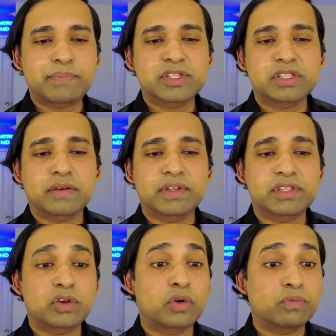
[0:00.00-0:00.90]
synopsis
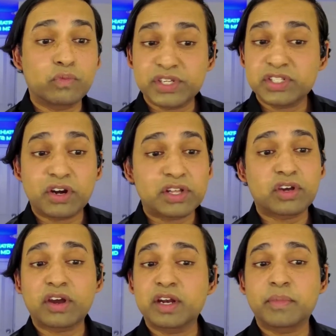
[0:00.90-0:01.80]
of it. So we
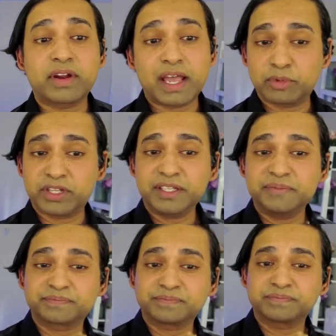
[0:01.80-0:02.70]
started talking about
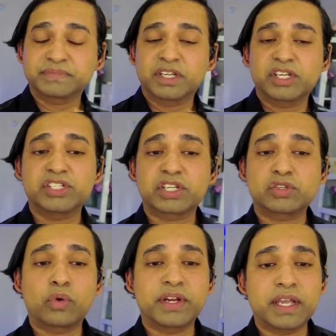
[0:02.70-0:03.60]
Emily.
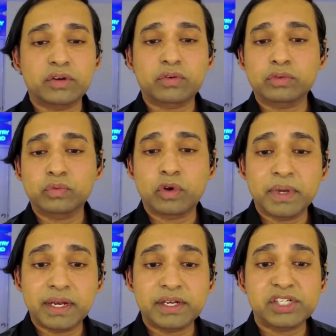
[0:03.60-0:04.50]
She's a
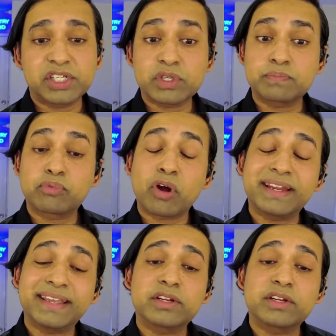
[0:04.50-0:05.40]
28-year-old woman, and she was
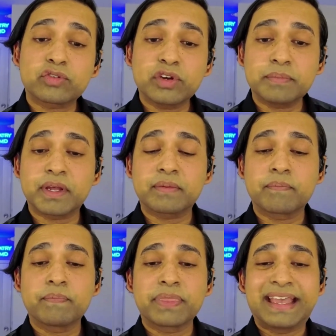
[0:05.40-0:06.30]
brought into
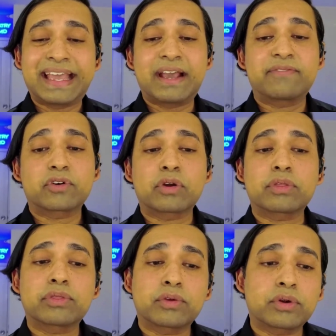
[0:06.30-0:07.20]
treatment
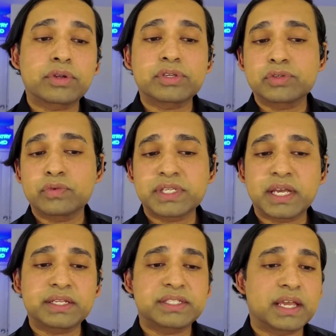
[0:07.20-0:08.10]
after her third
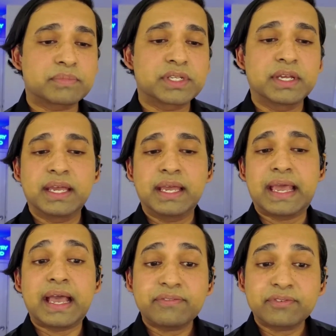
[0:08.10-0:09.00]
suicide attempt,